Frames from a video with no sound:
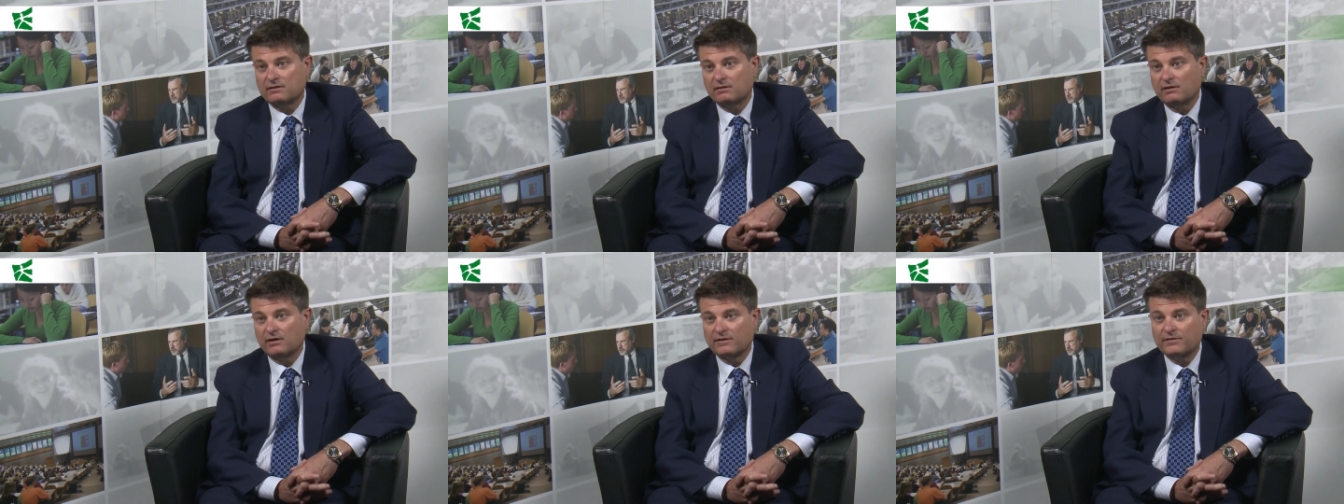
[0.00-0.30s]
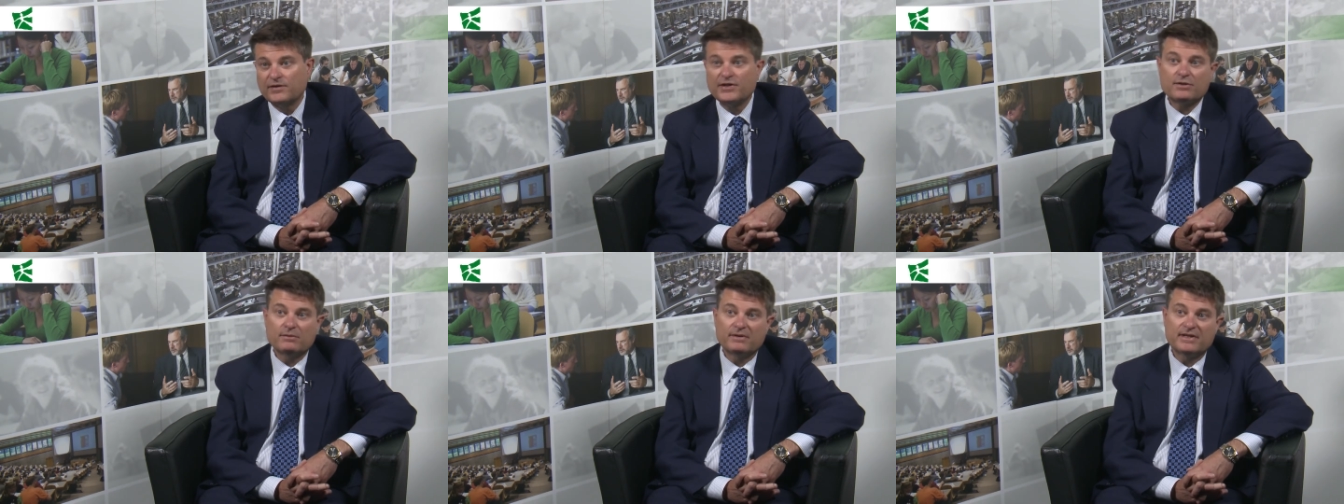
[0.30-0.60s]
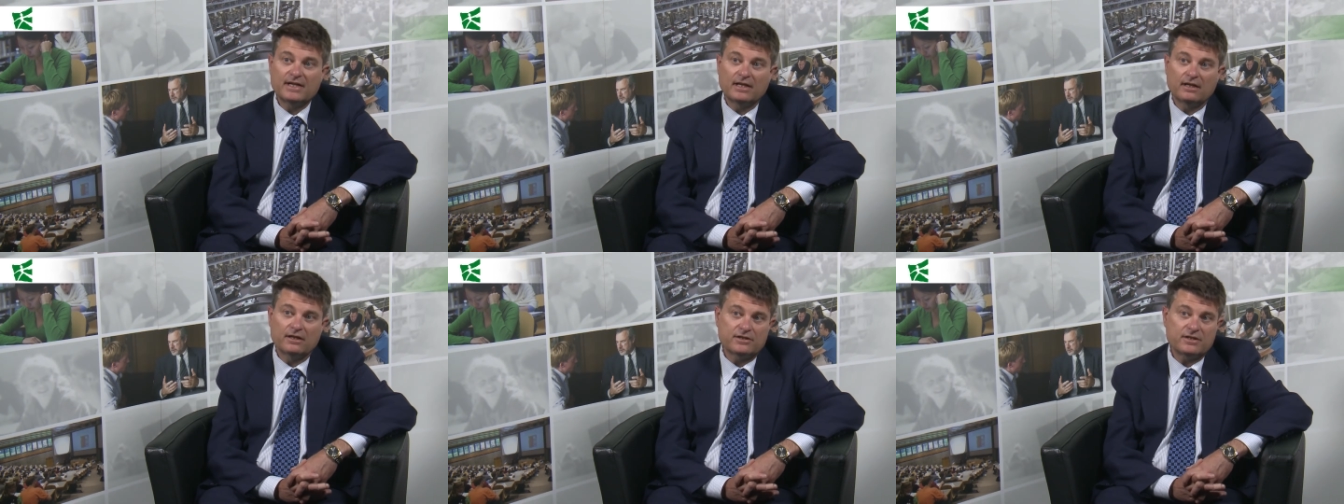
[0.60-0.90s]
artificial
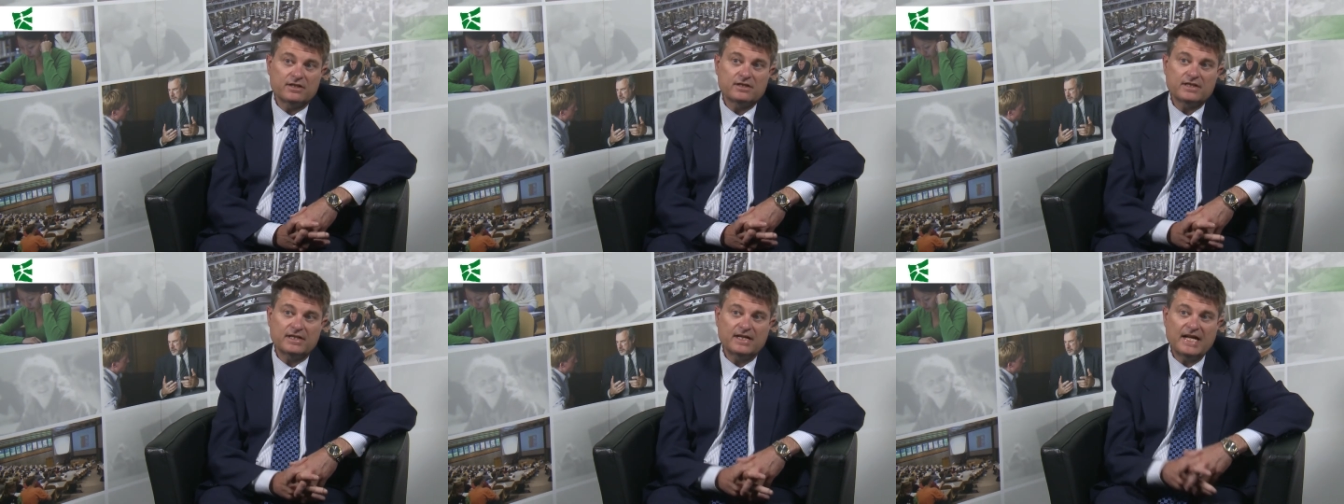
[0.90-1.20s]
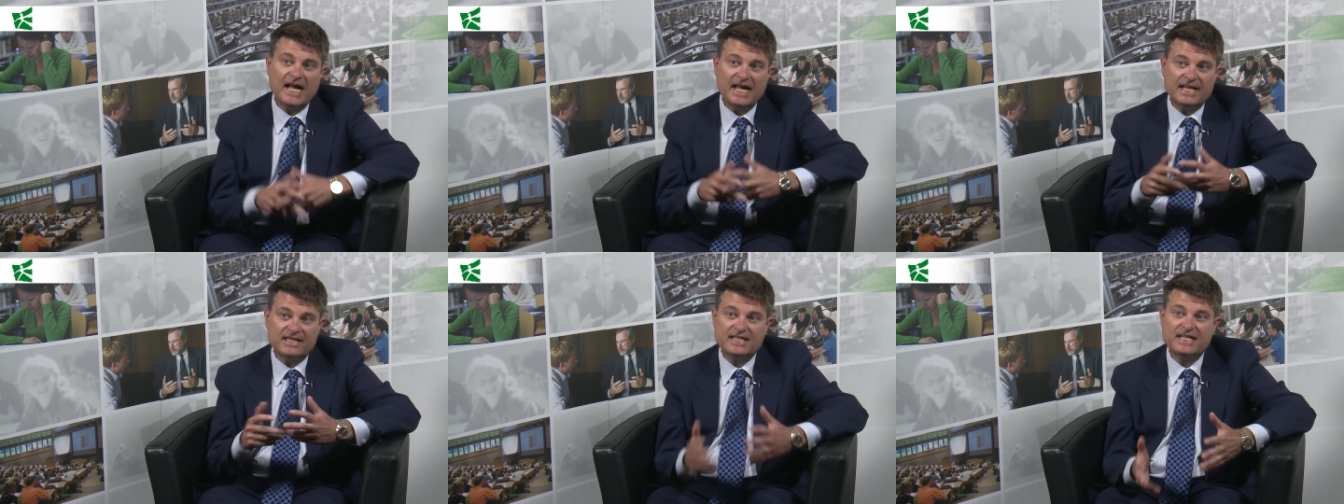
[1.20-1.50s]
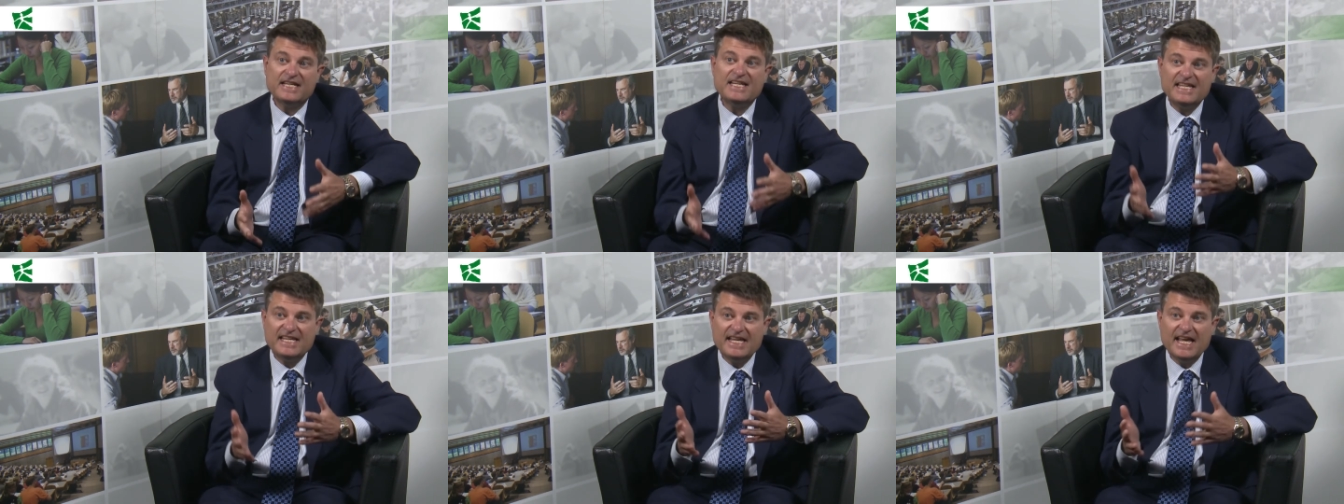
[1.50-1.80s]
intelligence that
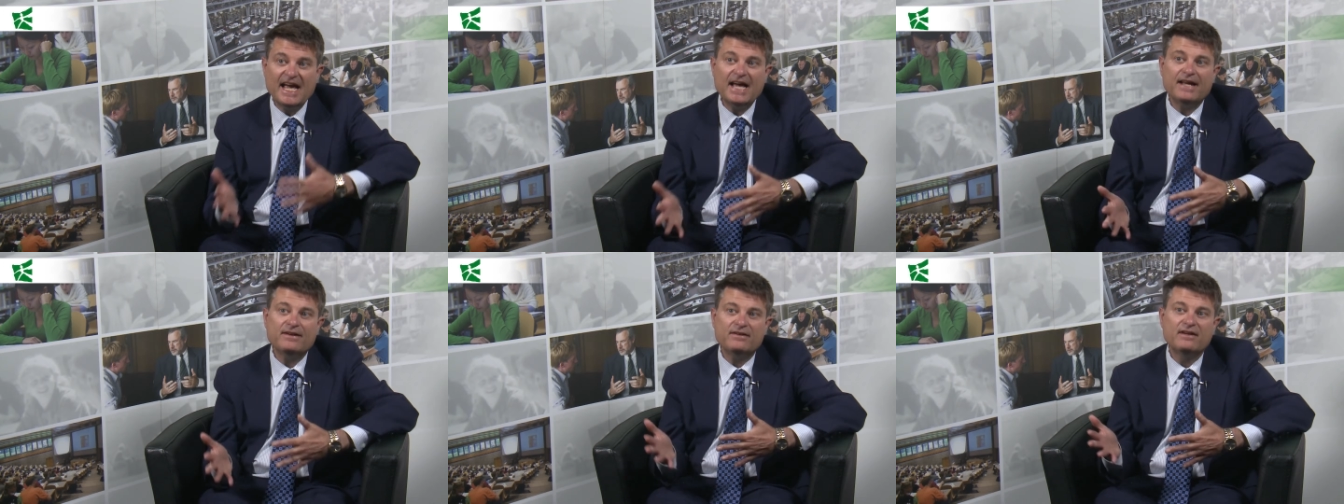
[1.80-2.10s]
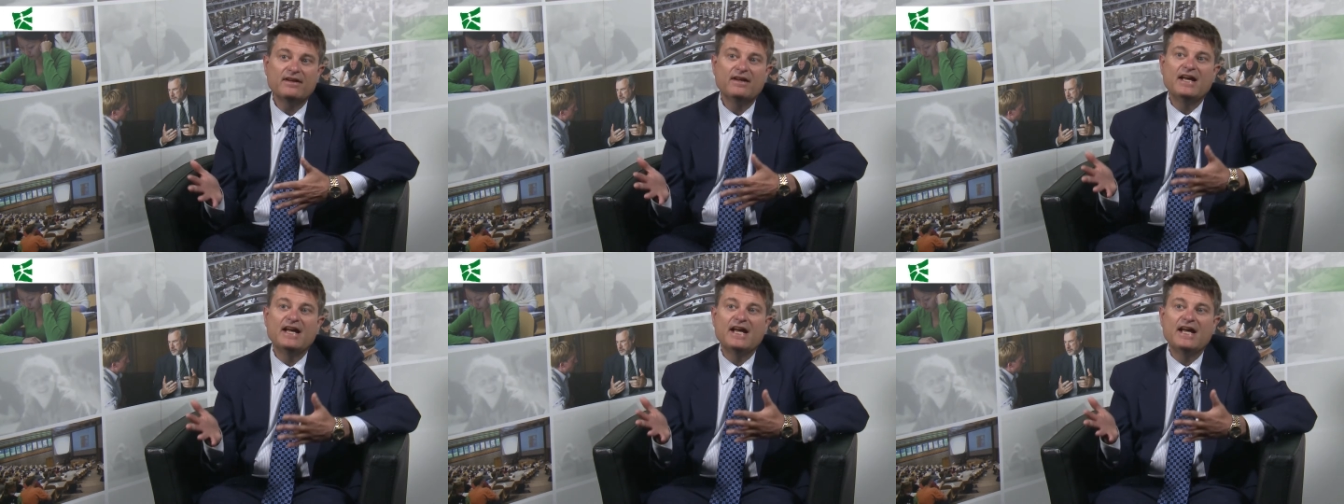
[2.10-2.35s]
hasn't yet